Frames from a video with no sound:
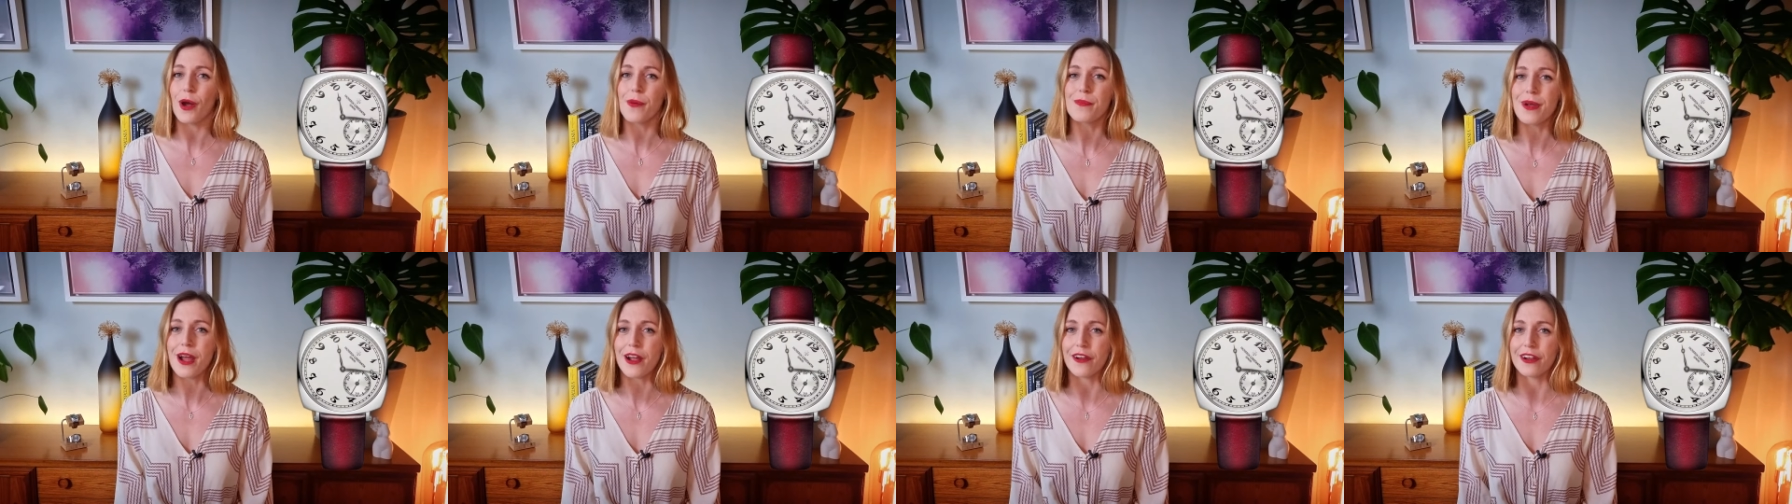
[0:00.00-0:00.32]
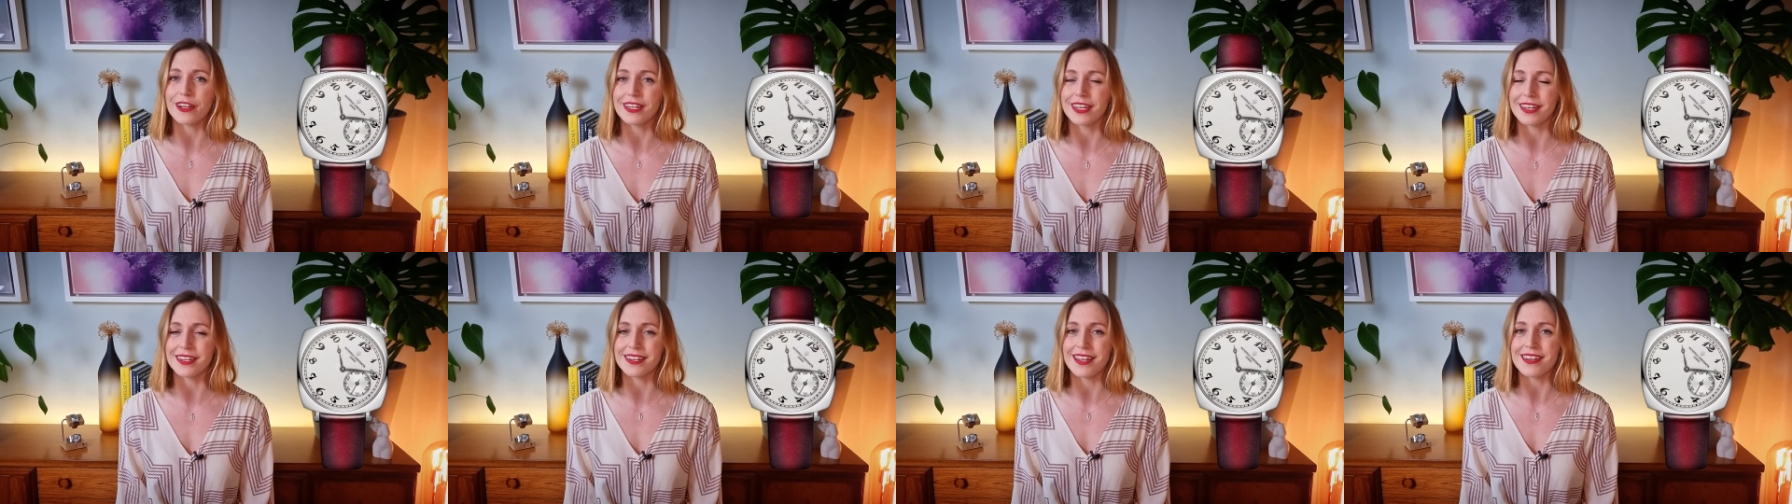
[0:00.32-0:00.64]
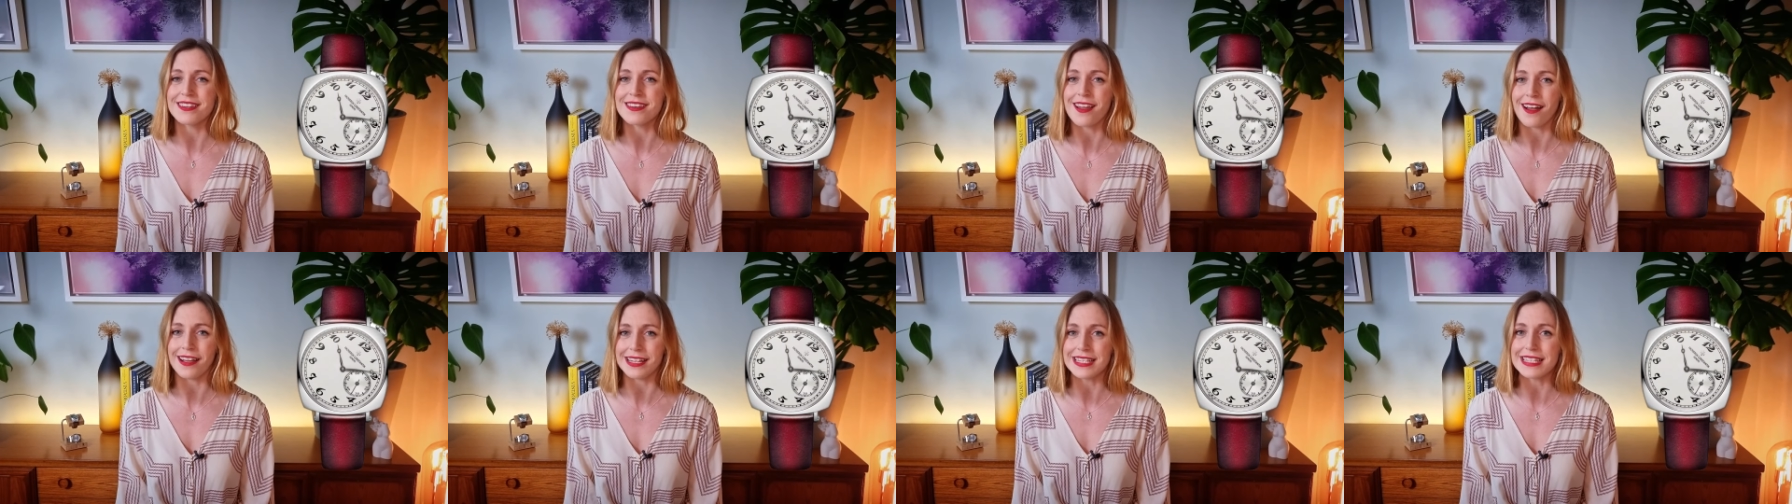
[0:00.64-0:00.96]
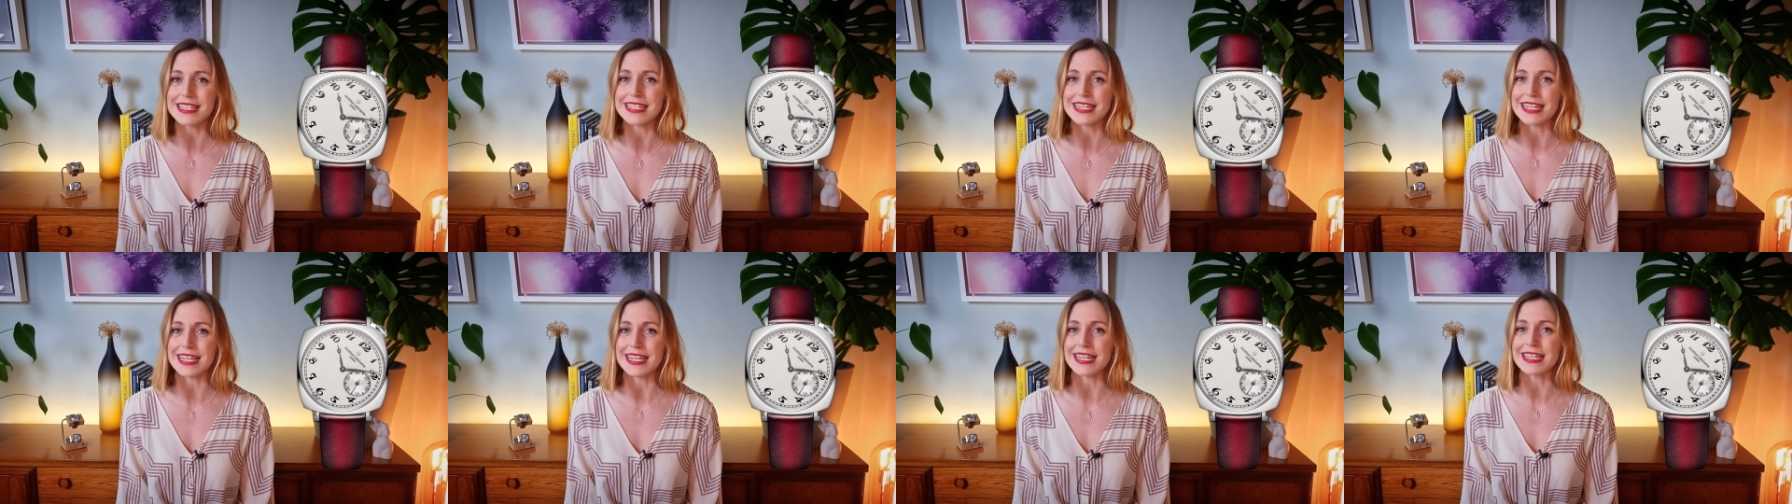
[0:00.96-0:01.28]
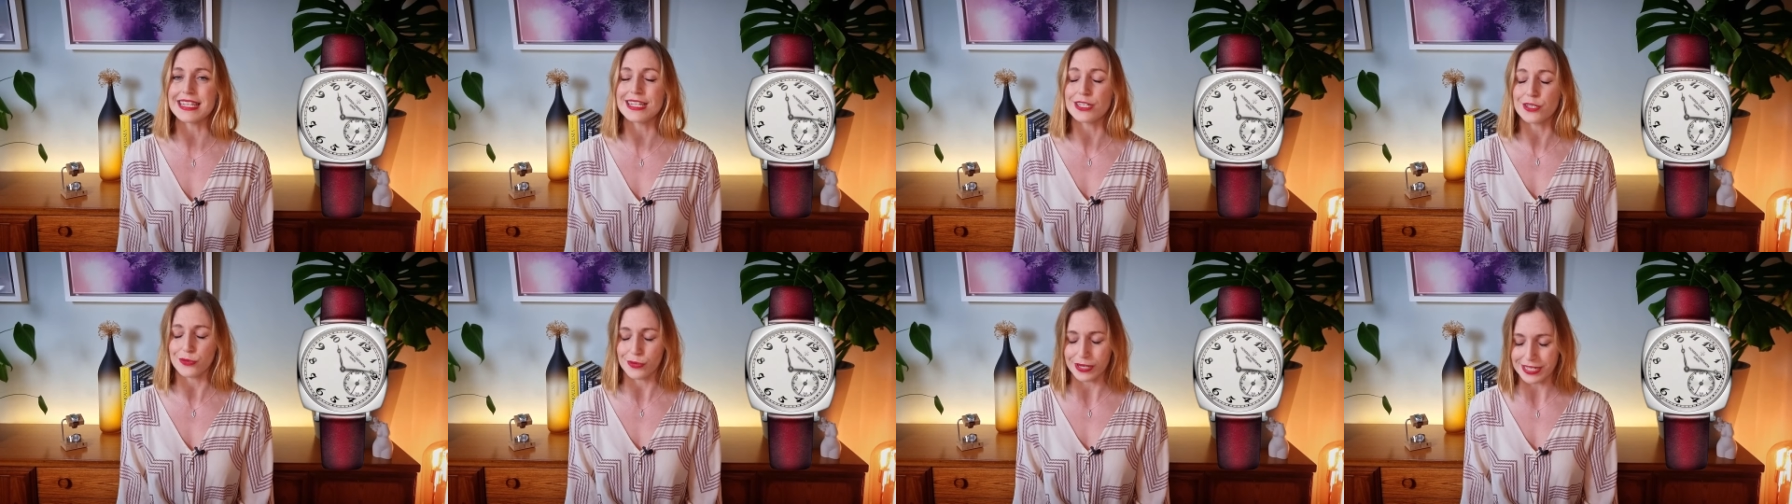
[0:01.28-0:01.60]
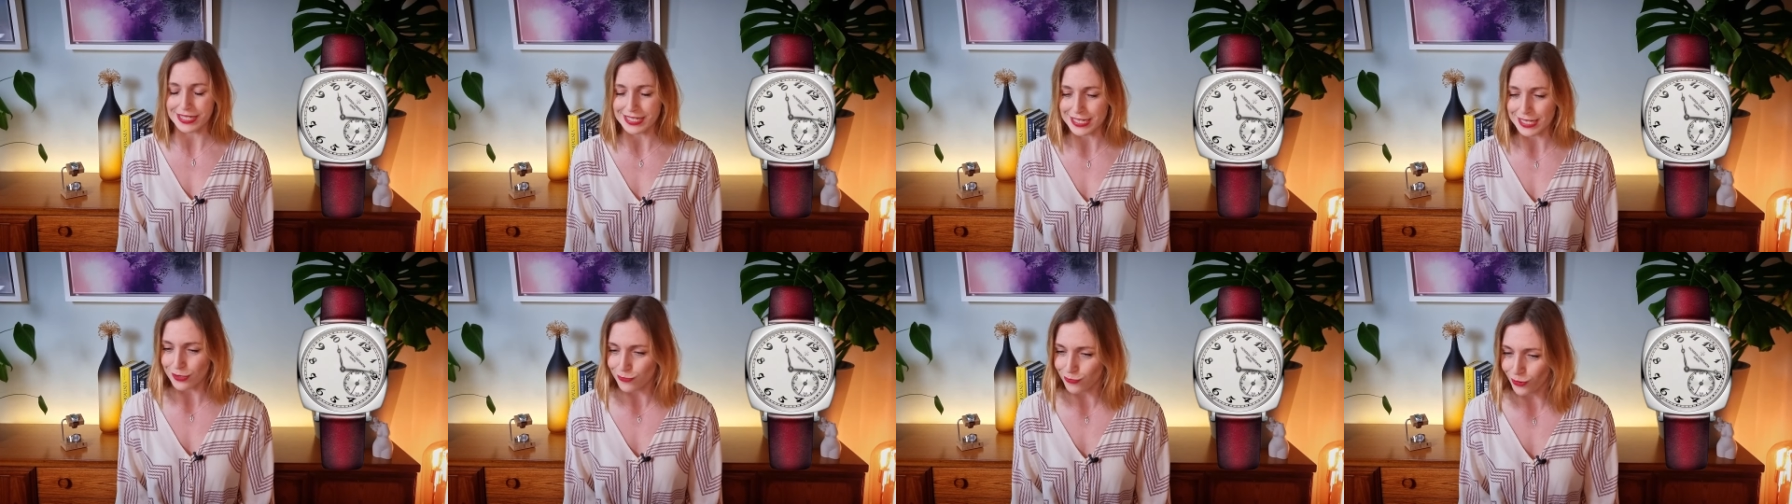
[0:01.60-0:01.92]
American
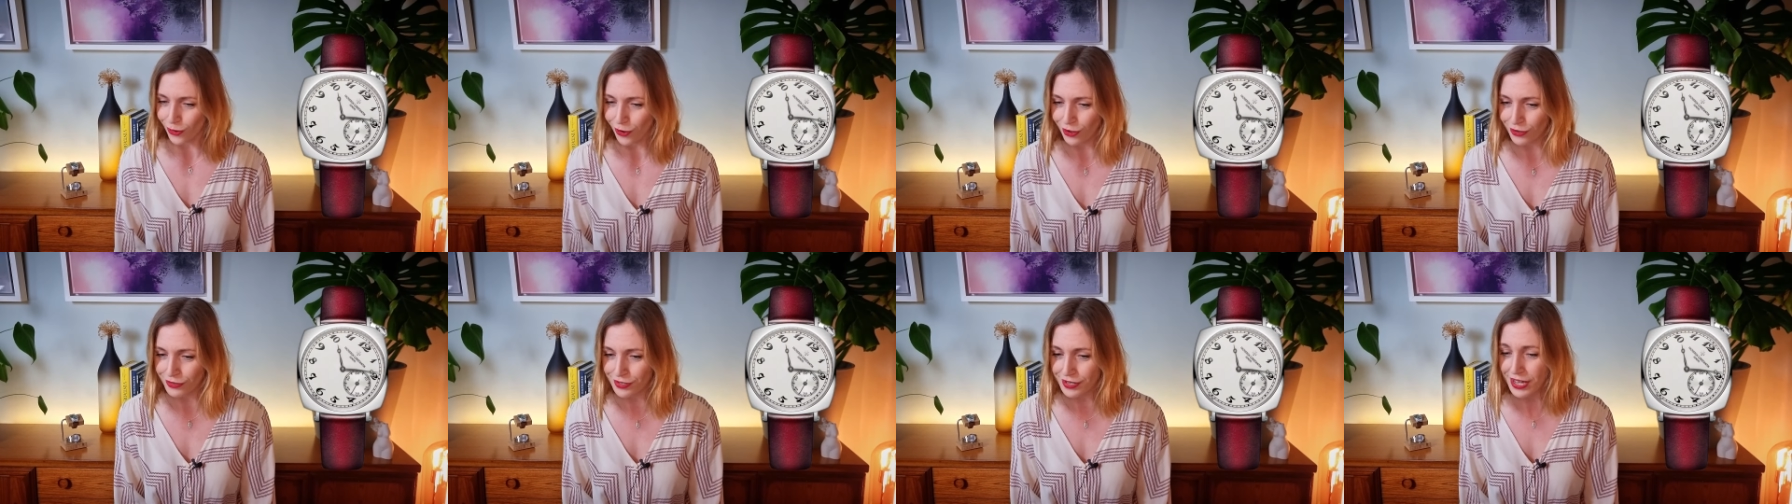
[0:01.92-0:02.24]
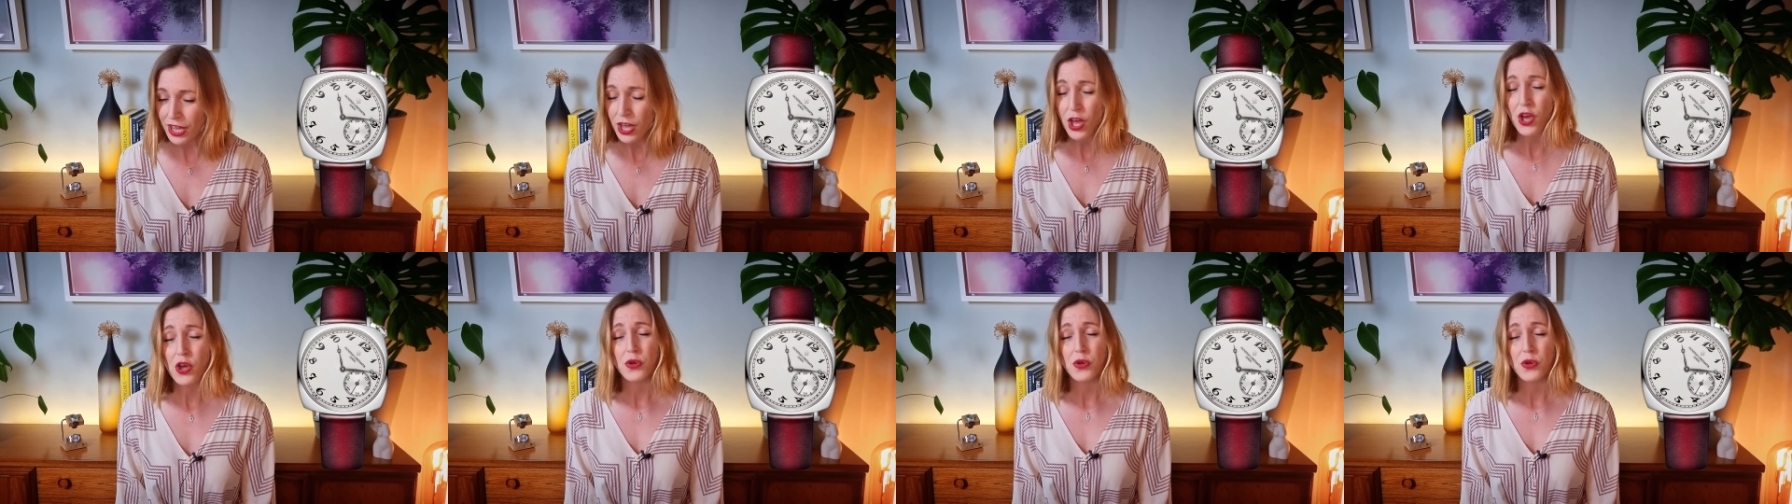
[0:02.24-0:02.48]
1921,